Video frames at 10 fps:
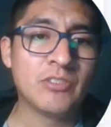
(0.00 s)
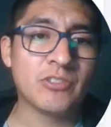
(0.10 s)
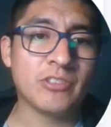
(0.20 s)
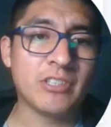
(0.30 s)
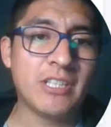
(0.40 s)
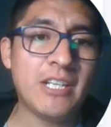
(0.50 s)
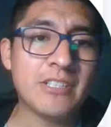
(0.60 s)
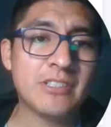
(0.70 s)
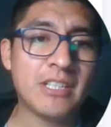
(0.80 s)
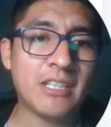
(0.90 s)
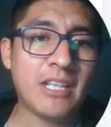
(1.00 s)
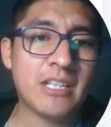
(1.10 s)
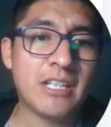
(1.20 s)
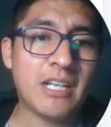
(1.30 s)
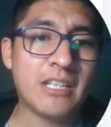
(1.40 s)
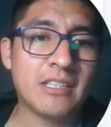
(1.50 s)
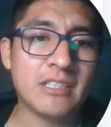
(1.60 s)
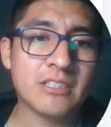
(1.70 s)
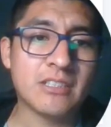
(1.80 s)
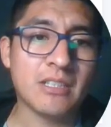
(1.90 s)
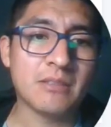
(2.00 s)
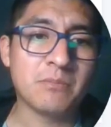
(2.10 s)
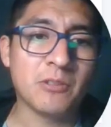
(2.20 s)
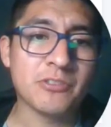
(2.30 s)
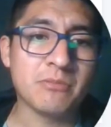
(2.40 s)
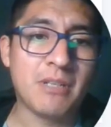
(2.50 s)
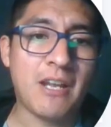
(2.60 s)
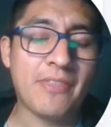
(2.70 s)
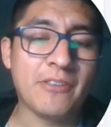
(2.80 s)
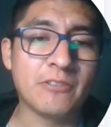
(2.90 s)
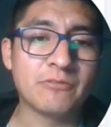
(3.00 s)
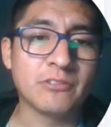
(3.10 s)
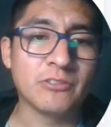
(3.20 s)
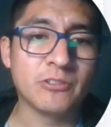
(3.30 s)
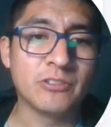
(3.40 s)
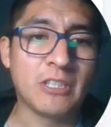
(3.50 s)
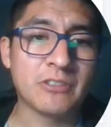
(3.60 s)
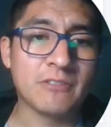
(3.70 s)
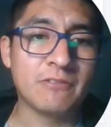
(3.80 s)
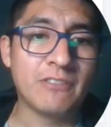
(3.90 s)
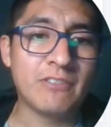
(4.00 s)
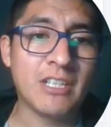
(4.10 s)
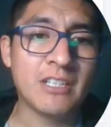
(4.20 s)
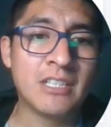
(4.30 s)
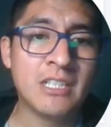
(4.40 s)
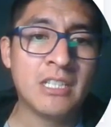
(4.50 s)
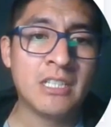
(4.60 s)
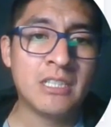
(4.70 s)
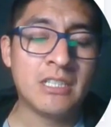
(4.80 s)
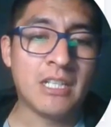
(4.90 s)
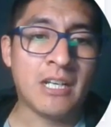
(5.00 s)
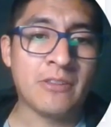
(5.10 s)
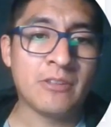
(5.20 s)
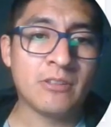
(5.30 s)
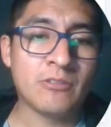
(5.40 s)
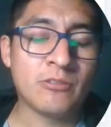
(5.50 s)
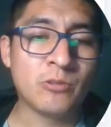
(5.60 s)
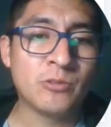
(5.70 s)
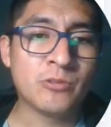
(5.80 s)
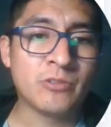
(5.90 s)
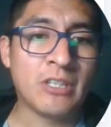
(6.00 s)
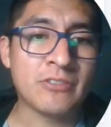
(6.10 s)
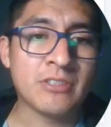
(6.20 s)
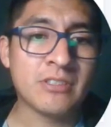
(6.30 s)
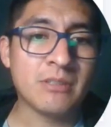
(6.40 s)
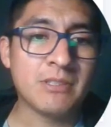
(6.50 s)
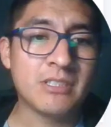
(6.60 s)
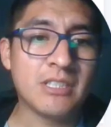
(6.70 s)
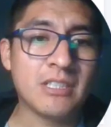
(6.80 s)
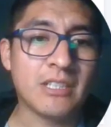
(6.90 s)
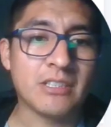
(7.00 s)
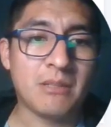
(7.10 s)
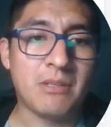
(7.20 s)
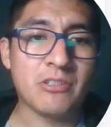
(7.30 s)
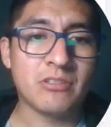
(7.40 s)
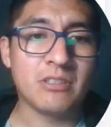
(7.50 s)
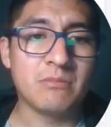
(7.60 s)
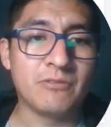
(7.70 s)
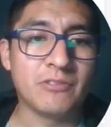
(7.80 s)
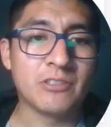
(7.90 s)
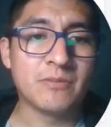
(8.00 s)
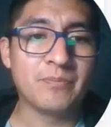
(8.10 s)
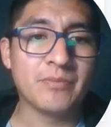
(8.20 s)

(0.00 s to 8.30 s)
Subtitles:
So the data set that I get is the Boston Marathon from 2015 and to 2017, as I mentioned it before.